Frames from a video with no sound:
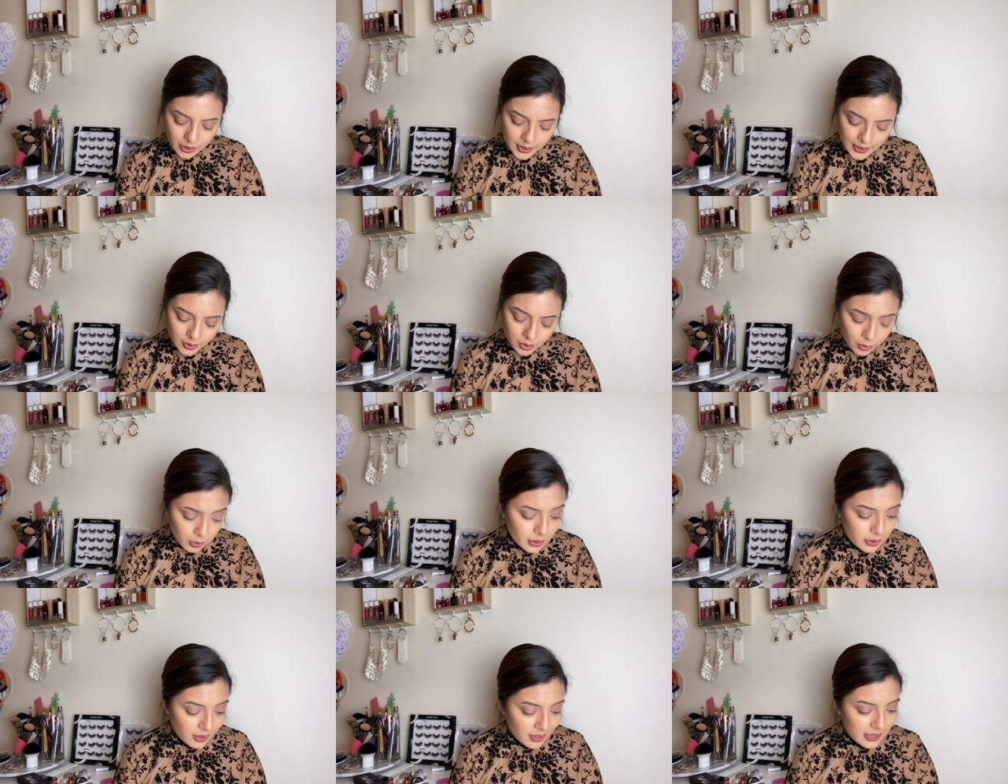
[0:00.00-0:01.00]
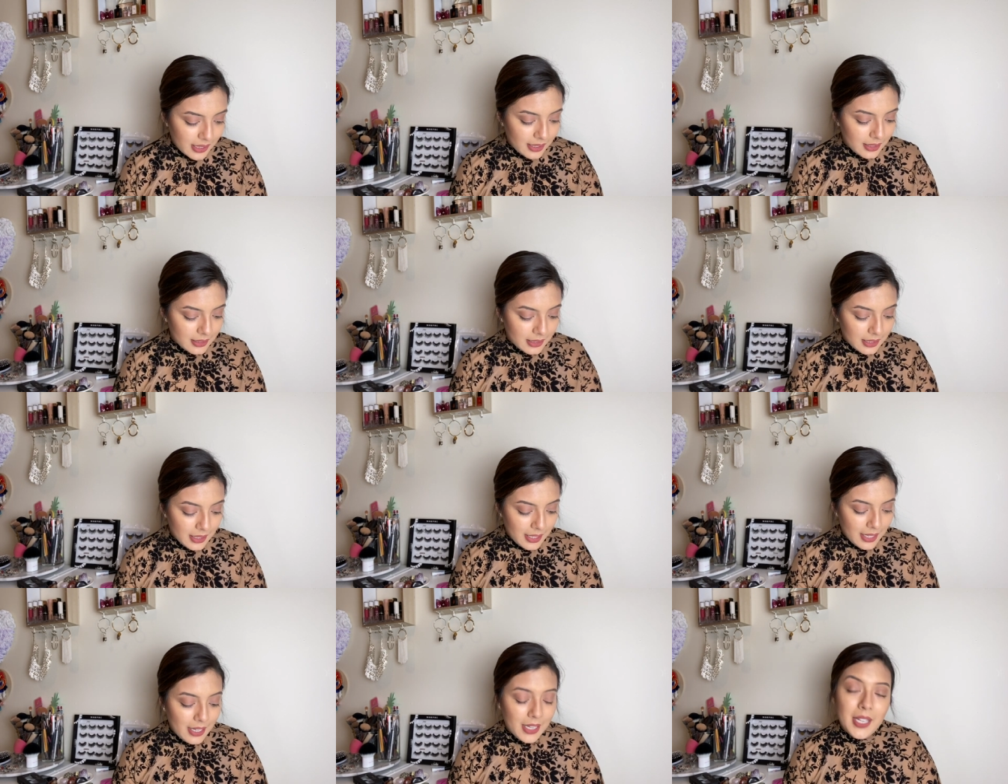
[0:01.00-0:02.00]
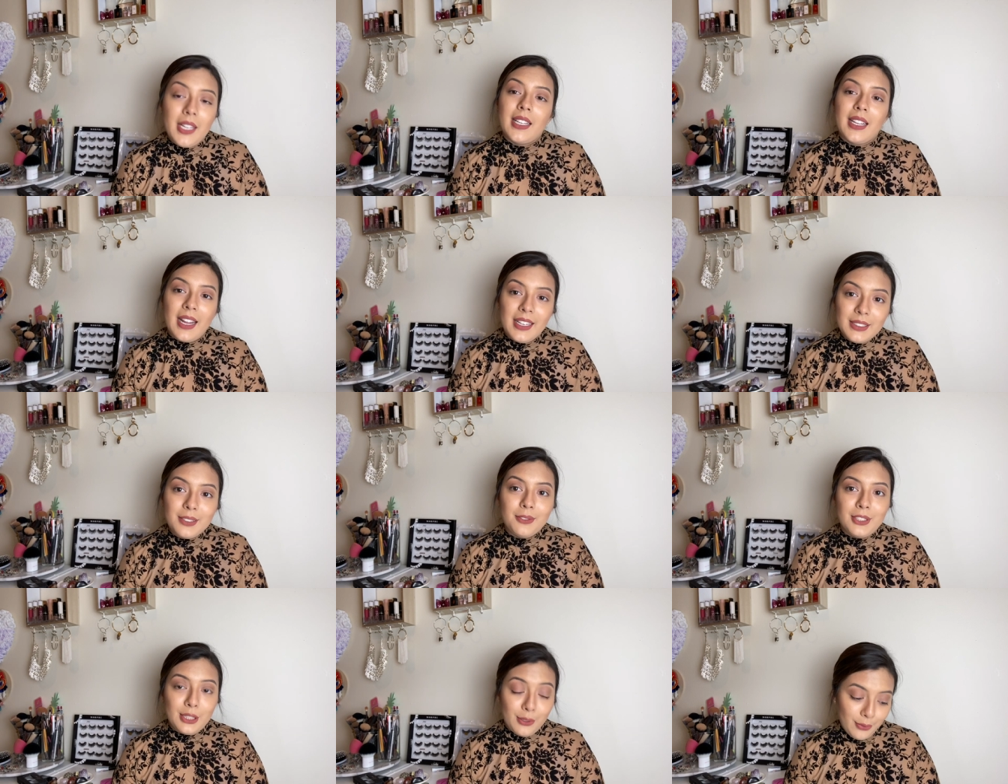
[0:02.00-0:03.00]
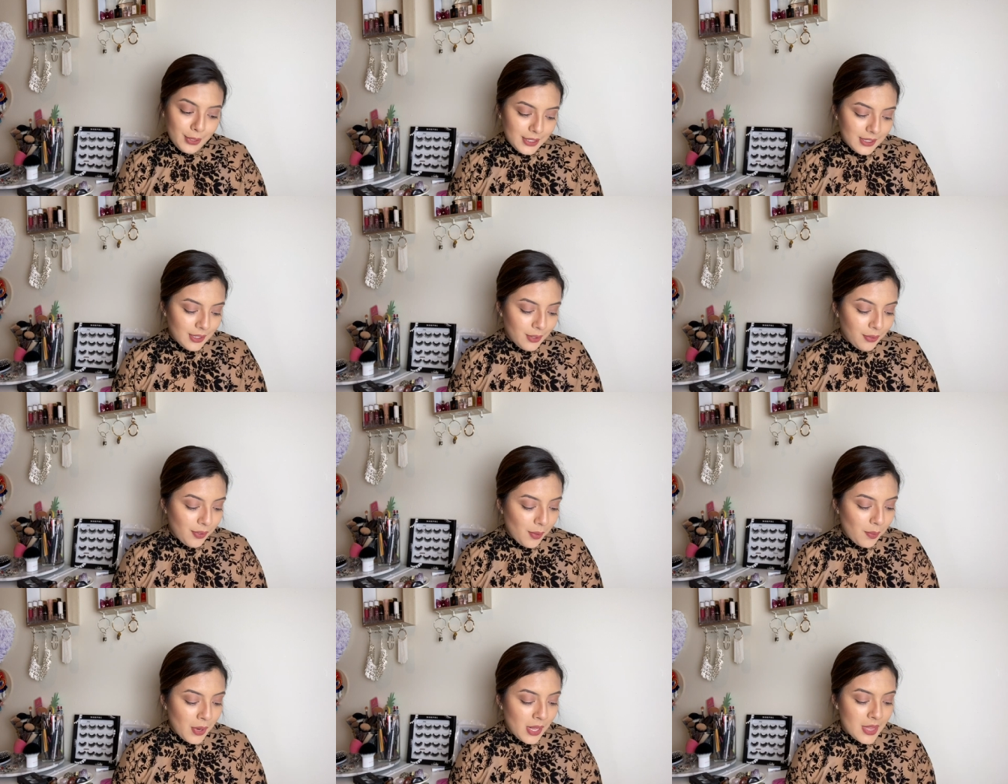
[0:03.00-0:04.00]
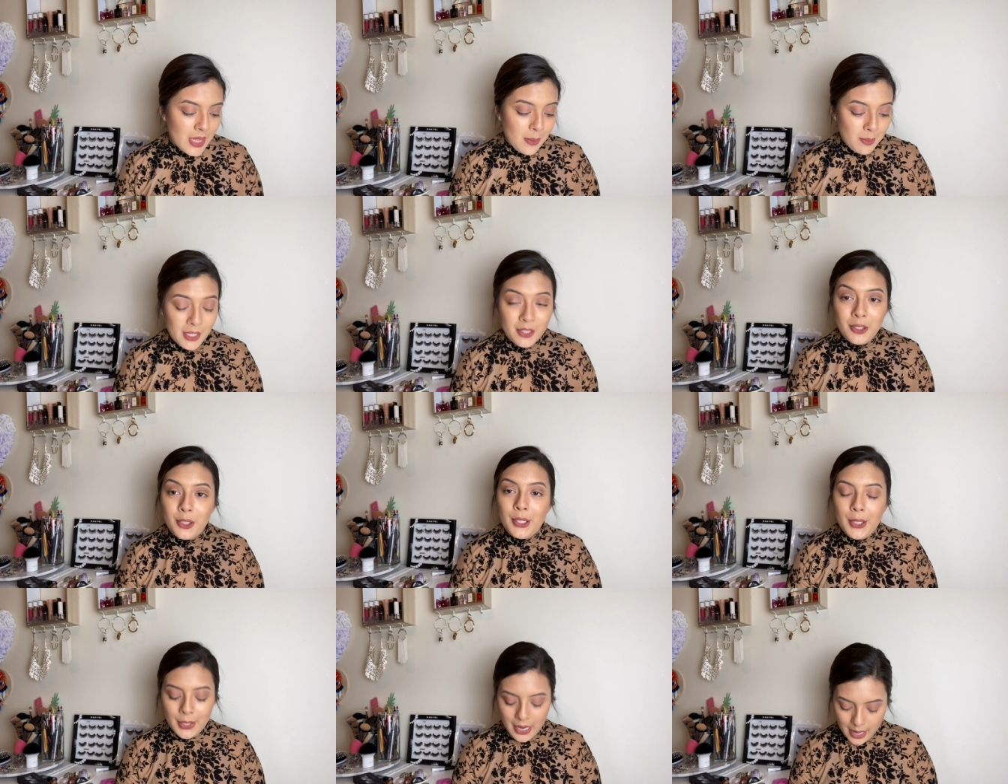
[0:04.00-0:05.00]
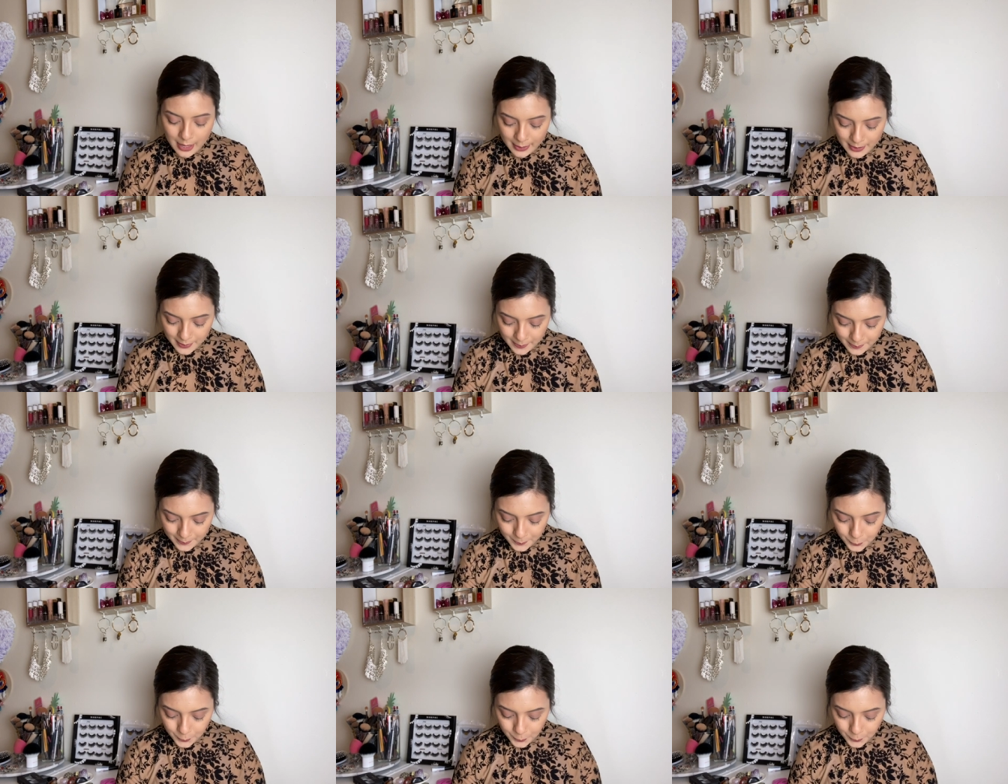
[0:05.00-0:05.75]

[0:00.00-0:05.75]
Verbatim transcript: They do look kind of different from the picture, um,